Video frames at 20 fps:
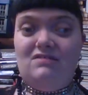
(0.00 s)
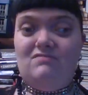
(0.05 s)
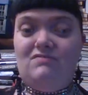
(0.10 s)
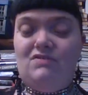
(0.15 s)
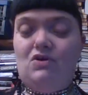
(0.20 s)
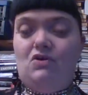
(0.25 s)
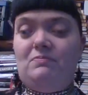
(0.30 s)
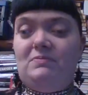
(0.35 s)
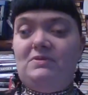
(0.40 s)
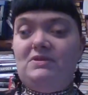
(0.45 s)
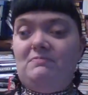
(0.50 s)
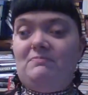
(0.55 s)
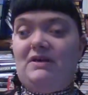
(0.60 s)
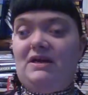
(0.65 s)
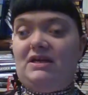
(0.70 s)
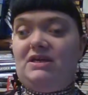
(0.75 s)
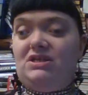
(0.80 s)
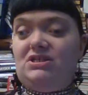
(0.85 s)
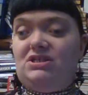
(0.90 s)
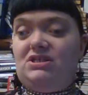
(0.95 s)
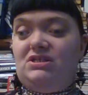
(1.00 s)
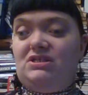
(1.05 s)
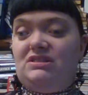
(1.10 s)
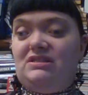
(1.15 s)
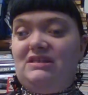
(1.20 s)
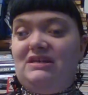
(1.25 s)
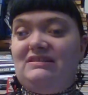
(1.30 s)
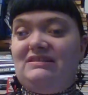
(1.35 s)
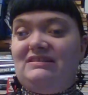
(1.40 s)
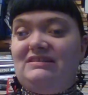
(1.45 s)
we open the
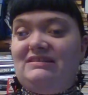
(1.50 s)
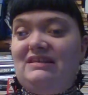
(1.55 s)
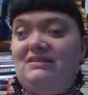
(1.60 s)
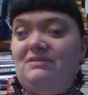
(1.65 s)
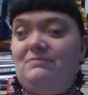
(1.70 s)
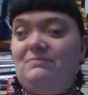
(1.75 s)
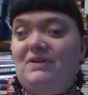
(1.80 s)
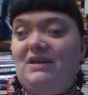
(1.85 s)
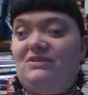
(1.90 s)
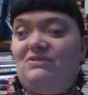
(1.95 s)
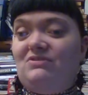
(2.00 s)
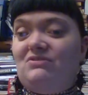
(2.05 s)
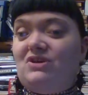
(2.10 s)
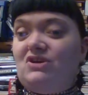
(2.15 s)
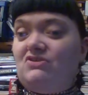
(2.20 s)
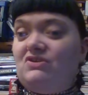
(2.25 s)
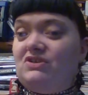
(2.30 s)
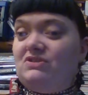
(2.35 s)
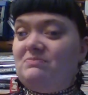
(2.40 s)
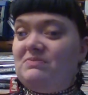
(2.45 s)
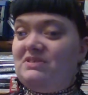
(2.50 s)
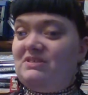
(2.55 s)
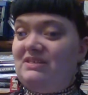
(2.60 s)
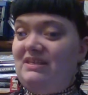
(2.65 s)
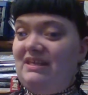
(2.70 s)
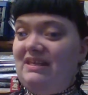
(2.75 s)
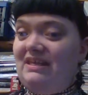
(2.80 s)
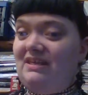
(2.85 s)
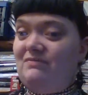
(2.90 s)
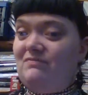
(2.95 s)
packages and celebrate on Christmas
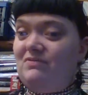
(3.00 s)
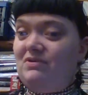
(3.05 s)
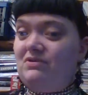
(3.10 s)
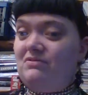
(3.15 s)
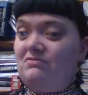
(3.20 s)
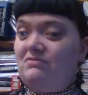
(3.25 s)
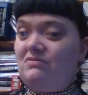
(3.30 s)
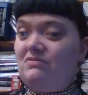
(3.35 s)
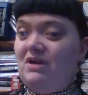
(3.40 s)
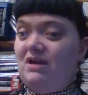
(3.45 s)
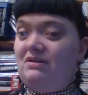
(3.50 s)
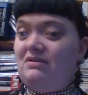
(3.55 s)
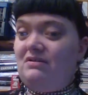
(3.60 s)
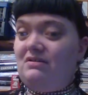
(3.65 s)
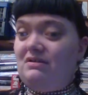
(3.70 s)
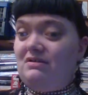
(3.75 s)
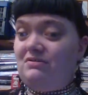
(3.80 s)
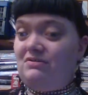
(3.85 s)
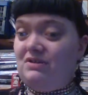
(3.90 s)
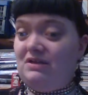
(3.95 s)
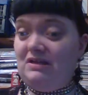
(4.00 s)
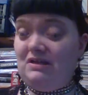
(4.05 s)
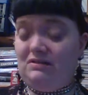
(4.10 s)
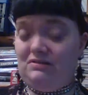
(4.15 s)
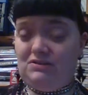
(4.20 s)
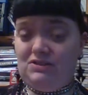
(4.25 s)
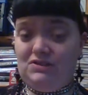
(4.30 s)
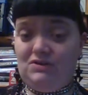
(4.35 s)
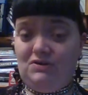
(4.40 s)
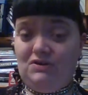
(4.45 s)
Eve,
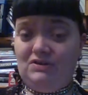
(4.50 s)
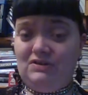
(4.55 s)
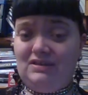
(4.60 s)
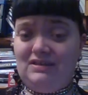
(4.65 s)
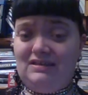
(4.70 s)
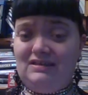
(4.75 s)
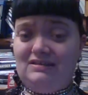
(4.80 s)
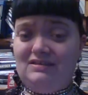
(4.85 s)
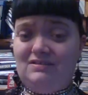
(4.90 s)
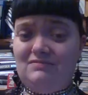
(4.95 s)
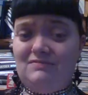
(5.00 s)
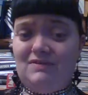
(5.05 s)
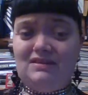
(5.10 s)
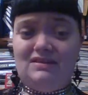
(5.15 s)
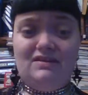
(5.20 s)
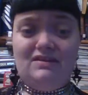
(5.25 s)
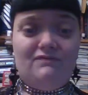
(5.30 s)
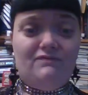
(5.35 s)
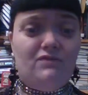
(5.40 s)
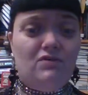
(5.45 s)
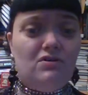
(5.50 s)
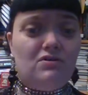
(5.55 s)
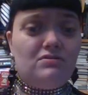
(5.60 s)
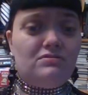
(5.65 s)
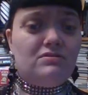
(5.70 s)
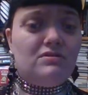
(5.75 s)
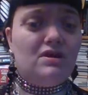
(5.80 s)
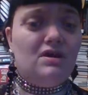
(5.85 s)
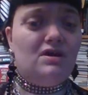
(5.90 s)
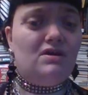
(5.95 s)
also on the
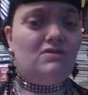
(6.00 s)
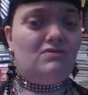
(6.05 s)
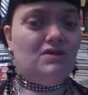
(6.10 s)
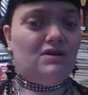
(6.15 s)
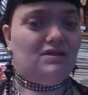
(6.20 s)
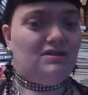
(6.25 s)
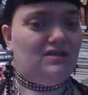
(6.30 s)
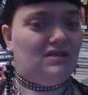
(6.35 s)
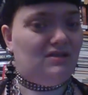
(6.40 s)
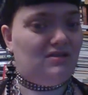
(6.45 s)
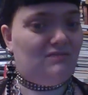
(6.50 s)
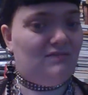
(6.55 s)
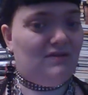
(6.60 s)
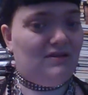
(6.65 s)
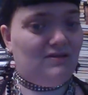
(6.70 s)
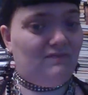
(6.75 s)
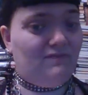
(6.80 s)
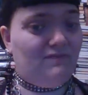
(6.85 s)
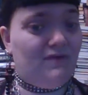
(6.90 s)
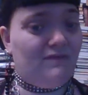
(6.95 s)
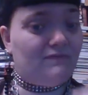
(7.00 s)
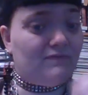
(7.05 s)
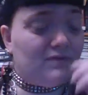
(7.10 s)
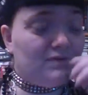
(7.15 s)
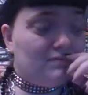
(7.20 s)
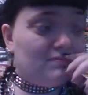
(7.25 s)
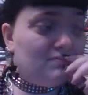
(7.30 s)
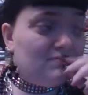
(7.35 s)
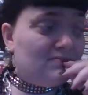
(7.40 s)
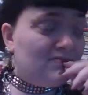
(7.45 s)
24th rather than the 25th.
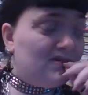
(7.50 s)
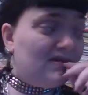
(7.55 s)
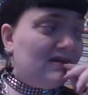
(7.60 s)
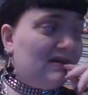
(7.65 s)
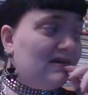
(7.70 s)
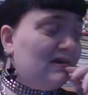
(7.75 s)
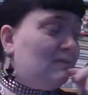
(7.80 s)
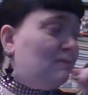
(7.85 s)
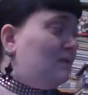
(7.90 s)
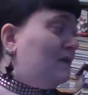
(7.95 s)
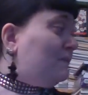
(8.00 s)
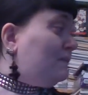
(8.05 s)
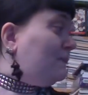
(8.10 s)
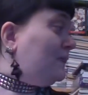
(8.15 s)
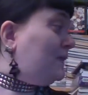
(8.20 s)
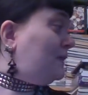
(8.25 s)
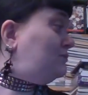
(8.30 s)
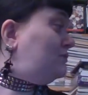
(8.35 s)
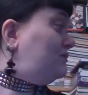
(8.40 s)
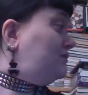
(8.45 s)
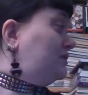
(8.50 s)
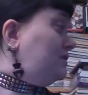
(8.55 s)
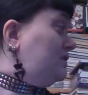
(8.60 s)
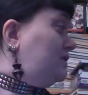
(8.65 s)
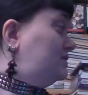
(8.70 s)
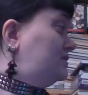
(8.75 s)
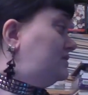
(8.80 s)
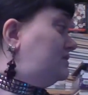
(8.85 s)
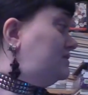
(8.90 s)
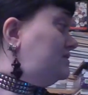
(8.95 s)
But moving
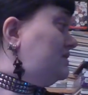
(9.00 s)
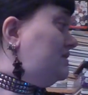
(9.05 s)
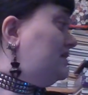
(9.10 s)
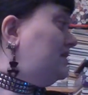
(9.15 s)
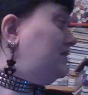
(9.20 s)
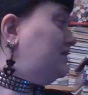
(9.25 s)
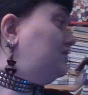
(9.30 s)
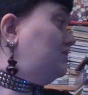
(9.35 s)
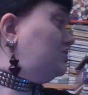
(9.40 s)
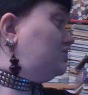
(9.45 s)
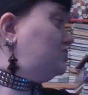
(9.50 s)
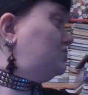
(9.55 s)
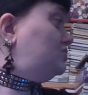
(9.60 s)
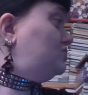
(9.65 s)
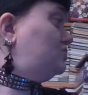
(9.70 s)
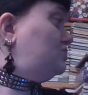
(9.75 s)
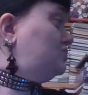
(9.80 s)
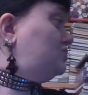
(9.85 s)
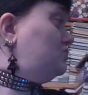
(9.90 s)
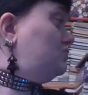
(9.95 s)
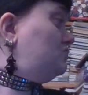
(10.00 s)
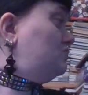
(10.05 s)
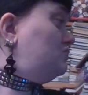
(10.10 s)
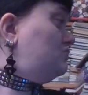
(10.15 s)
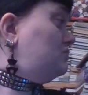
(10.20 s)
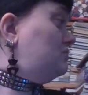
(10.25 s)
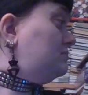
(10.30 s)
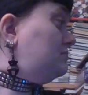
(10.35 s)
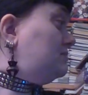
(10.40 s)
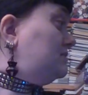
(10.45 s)
on, I got
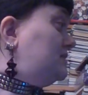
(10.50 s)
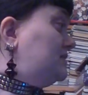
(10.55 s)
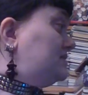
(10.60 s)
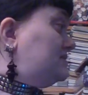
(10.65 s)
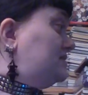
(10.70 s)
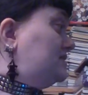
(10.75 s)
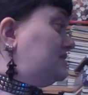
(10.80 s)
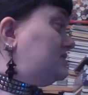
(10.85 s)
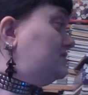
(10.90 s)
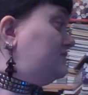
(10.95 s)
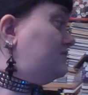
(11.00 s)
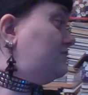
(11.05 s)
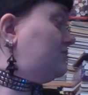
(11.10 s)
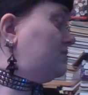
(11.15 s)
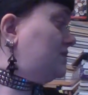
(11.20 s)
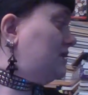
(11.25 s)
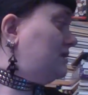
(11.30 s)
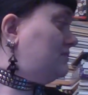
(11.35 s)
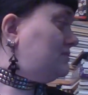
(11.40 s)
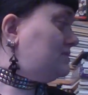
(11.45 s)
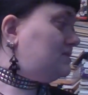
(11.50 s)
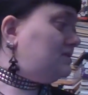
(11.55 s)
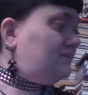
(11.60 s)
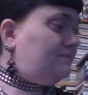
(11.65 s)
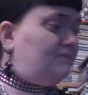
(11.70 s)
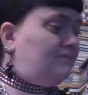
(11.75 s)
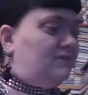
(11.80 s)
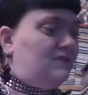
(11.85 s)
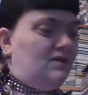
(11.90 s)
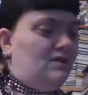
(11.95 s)
2 PlayStation 4 games.
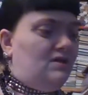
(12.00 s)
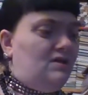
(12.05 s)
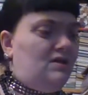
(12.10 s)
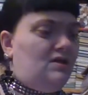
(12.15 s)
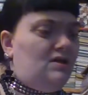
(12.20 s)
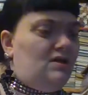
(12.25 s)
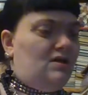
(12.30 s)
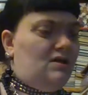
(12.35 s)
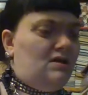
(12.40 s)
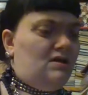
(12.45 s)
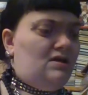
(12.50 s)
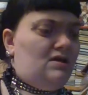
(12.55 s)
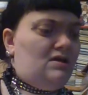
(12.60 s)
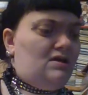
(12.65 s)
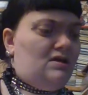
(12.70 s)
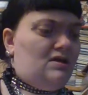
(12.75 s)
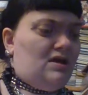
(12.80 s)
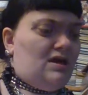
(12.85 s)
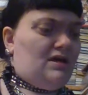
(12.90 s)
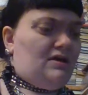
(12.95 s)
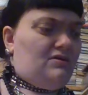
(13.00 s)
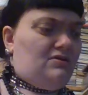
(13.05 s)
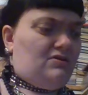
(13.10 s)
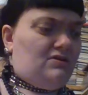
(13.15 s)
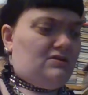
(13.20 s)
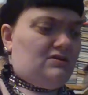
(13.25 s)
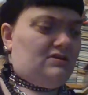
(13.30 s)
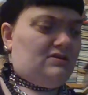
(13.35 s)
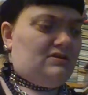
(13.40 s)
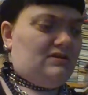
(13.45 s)
I
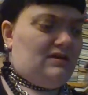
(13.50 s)
got